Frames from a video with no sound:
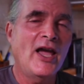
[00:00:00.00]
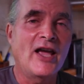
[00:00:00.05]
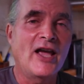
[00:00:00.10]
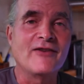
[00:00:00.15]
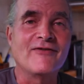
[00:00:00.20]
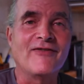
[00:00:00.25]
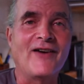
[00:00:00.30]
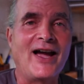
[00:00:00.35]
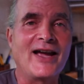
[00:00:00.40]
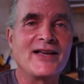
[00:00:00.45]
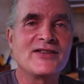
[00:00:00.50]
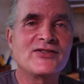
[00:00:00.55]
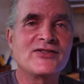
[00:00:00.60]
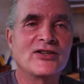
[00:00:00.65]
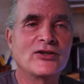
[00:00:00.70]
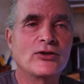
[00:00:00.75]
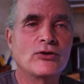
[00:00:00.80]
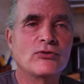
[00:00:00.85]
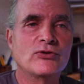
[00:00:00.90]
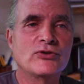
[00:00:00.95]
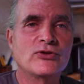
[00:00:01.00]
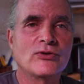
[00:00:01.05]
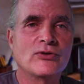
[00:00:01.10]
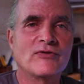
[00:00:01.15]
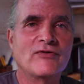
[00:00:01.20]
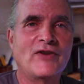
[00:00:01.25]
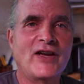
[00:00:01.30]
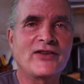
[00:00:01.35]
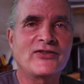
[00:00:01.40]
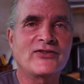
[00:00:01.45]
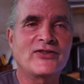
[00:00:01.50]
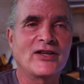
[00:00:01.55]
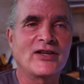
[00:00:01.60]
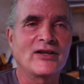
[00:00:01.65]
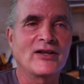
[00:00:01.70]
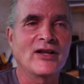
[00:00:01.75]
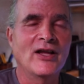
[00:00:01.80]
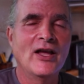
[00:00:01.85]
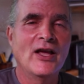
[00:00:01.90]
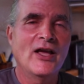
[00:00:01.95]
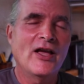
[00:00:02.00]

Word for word: advising you to invest in.